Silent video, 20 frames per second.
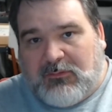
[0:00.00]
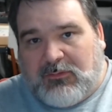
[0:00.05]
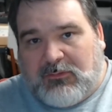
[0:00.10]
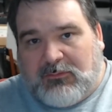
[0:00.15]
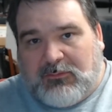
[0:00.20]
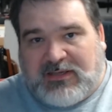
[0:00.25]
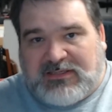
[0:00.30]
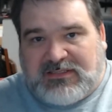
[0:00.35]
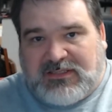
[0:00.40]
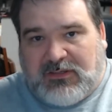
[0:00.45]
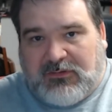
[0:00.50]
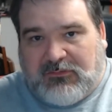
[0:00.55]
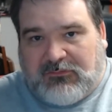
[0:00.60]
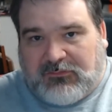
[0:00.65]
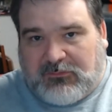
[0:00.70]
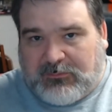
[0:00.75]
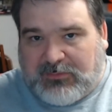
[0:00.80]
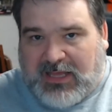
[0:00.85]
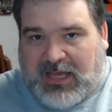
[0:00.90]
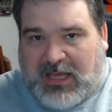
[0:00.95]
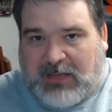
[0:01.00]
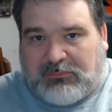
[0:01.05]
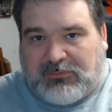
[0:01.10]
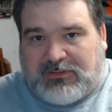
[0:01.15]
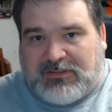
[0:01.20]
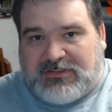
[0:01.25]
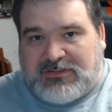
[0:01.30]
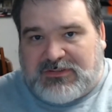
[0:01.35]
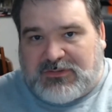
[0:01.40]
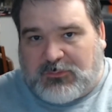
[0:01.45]
rescued from
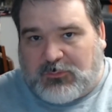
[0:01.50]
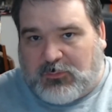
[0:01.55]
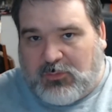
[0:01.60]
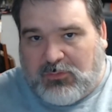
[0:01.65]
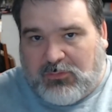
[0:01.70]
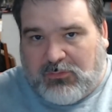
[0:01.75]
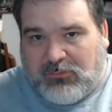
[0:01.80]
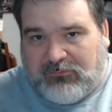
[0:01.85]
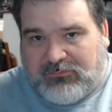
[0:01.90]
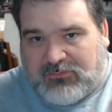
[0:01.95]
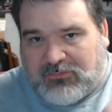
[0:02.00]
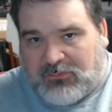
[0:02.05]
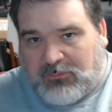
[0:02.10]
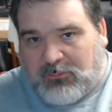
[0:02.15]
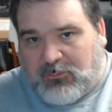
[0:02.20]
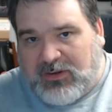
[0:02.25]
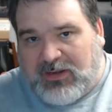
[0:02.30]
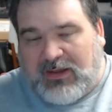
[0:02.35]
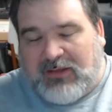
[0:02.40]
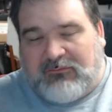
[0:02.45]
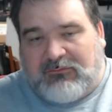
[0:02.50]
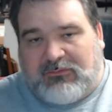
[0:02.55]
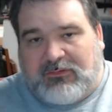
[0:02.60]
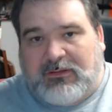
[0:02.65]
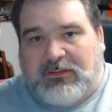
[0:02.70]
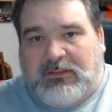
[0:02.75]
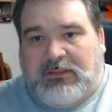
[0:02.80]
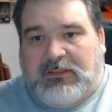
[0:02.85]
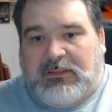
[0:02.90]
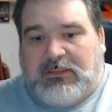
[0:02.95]
goblins or wolves or
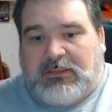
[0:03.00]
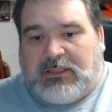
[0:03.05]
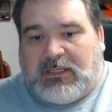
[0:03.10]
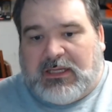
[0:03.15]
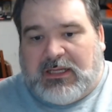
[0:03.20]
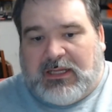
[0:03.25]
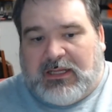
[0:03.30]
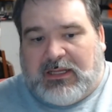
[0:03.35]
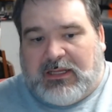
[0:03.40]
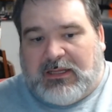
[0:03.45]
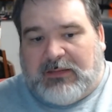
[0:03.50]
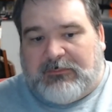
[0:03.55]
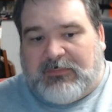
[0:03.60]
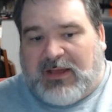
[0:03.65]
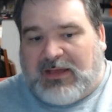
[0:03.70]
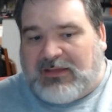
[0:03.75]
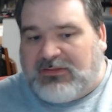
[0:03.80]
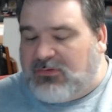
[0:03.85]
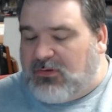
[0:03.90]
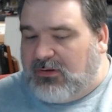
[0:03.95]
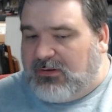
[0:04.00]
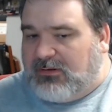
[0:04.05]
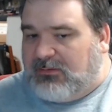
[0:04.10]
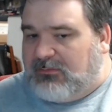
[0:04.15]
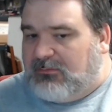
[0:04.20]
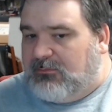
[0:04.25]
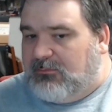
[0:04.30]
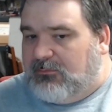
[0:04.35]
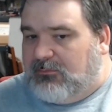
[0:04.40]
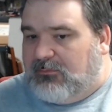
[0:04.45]
whatever, I
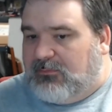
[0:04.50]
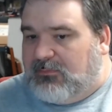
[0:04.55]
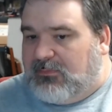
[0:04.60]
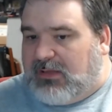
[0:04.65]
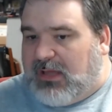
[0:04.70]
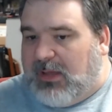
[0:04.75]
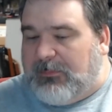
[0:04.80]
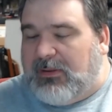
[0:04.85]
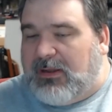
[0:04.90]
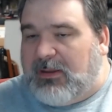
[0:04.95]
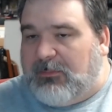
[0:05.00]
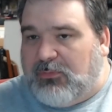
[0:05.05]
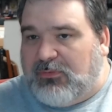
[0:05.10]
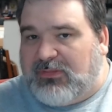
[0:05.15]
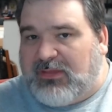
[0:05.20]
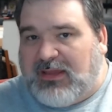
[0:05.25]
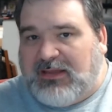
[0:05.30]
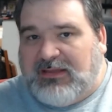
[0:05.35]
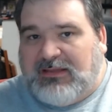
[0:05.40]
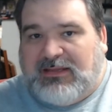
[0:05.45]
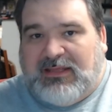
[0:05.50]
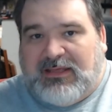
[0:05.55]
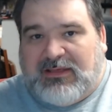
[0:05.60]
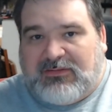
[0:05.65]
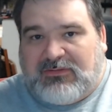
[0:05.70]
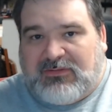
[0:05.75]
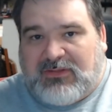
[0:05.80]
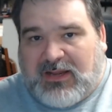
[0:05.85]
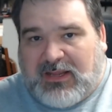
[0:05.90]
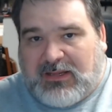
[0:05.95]
started coming up with
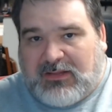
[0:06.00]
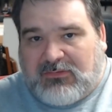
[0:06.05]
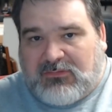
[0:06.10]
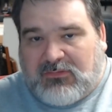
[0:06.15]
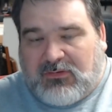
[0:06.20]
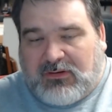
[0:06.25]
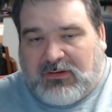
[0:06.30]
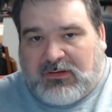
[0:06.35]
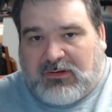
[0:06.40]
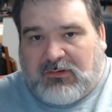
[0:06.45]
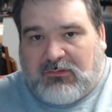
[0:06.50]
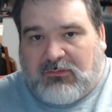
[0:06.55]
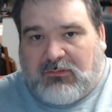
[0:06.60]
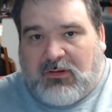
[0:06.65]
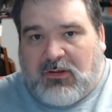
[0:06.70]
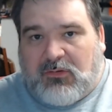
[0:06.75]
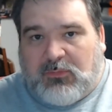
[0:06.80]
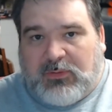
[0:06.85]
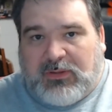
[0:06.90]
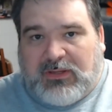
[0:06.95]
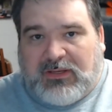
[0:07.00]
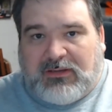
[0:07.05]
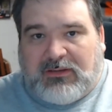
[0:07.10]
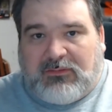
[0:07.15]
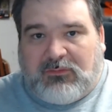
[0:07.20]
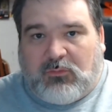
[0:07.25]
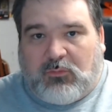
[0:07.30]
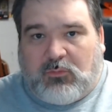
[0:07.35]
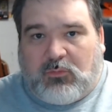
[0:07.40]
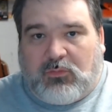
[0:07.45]
ideas, and I started growing
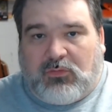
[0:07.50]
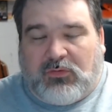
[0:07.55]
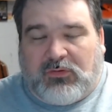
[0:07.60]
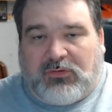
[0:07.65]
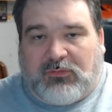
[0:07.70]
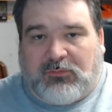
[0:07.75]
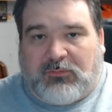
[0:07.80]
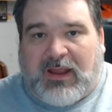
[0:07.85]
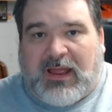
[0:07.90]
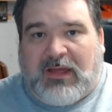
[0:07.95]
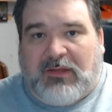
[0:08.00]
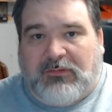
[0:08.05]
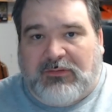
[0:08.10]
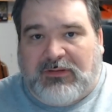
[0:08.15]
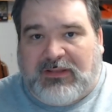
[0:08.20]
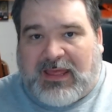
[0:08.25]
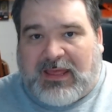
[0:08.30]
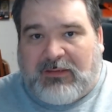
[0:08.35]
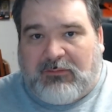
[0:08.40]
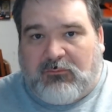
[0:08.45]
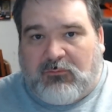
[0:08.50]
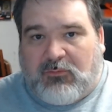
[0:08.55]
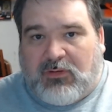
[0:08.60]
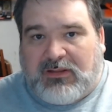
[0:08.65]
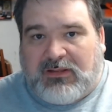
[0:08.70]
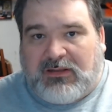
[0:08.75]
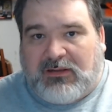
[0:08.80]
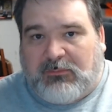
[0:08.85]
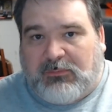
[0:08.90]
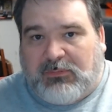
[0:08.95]
the world around that
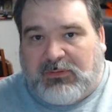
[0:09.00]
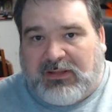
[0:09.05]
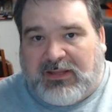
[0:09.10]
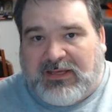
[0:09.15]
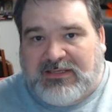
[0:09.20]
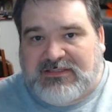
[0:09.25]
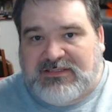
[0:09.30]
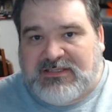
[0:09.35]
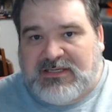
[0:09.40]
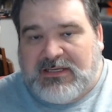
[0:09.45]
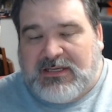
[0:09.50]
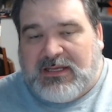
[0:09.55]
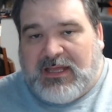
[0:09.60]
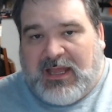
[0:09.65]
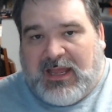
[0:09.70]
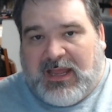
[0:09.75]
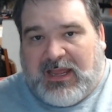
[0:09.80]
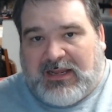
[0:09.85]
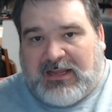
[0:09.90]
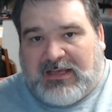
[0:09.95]
one little place. And